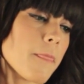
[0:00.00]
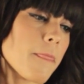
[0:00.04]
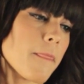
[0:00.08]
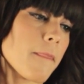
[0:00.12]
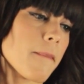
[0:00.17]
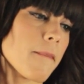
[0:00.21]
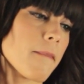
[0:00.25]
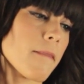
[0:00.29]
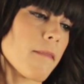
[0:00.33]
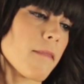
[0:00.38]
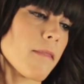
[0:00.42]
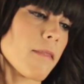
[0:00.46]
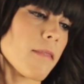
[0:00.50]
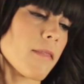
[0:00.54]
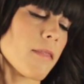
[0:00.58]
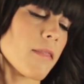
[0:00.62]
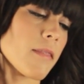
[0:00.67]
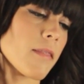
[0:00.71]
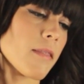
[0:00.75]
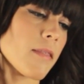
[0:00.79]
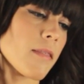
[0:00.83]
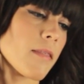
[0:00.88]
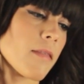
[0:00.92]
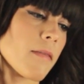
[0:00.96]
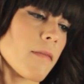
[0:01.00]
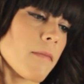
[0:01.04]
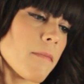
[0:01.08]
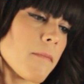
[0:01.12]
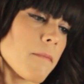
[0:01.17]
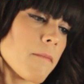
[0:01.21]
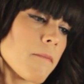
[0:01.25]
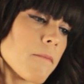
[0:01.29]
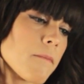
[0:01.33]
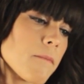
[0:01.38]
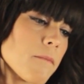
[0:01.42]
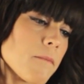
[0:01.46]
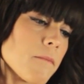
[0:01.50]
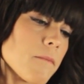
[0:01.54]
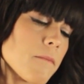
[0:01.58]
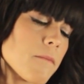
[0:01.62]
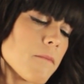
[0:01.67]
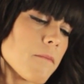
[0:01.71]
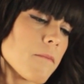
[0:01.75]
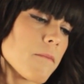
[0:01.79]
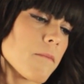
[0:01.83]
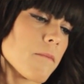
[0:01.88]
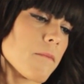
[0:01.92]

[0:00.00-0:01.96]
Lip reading: Nobody speaks.